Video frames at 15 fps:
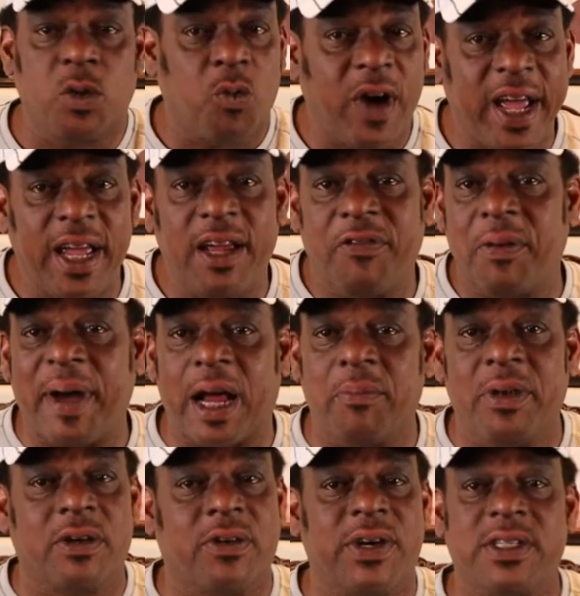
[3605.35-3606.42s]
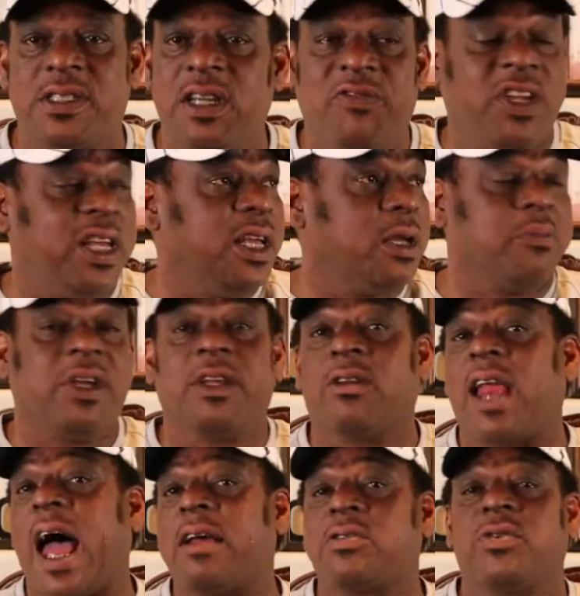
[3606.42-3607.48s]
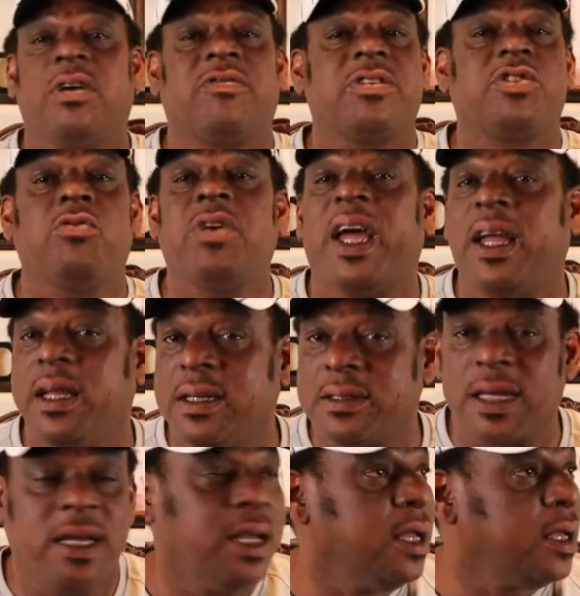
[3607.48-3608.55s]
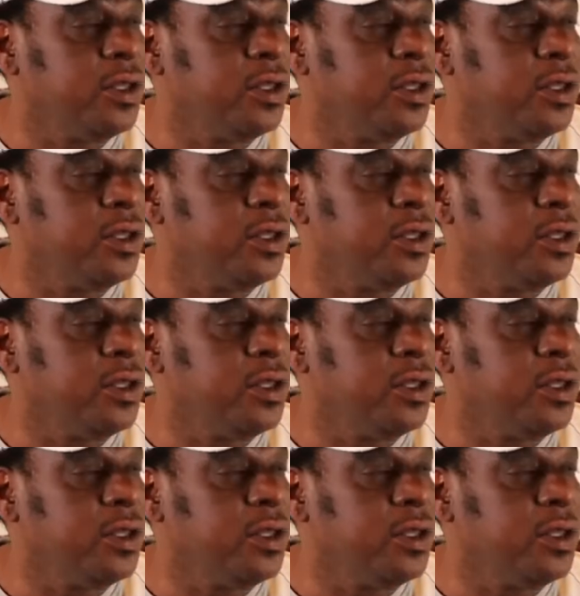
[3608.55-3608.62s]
Now, Dwayne from How to Build Credit TV, he could be in your live stream for two days.